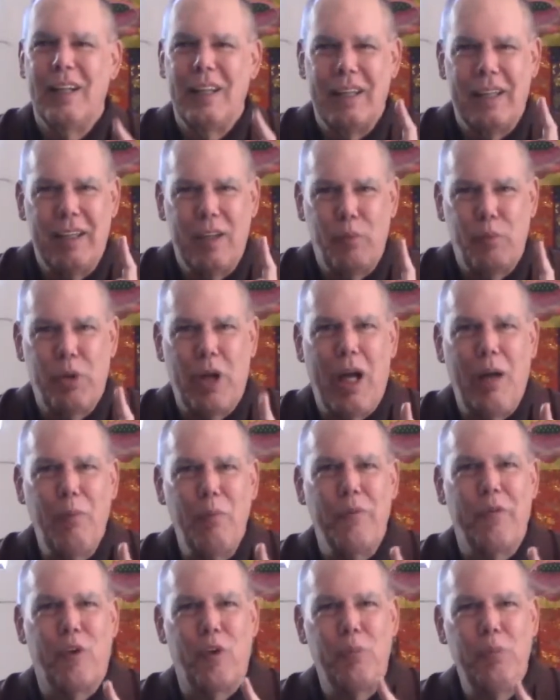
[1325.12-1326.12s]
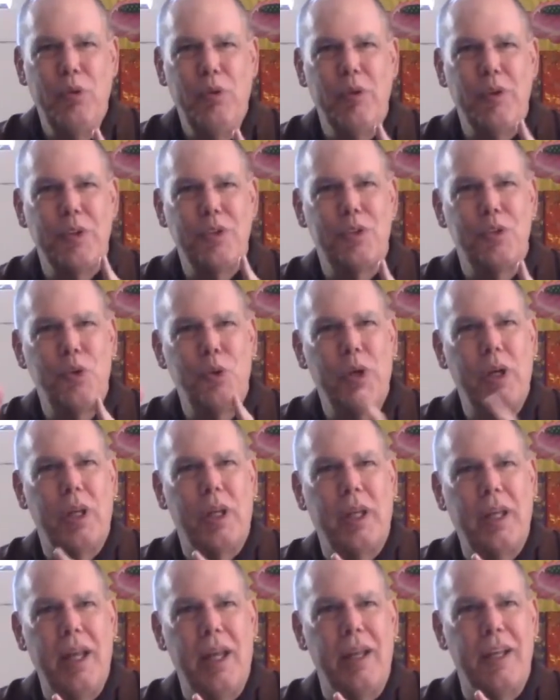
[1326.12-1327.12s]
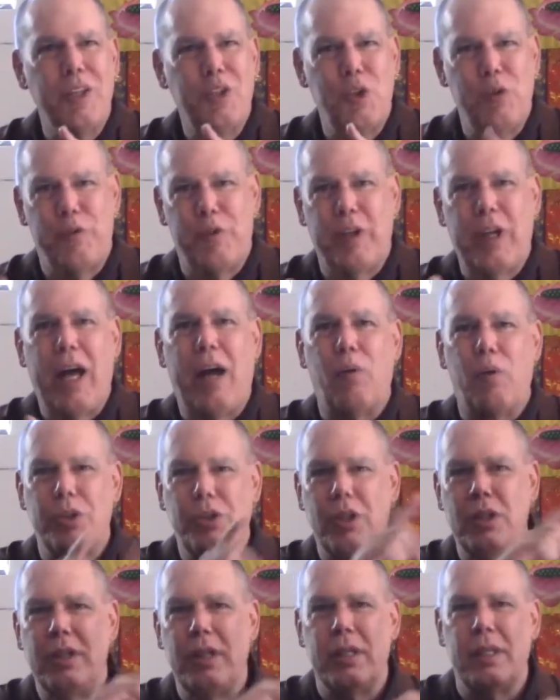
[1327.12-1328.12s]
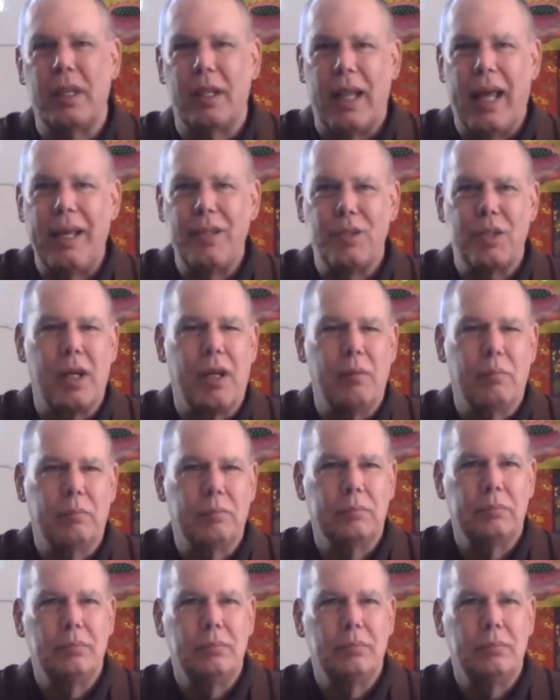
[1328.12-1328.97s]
And the problem for Buddhists doing it again is you forgot what you did the last time.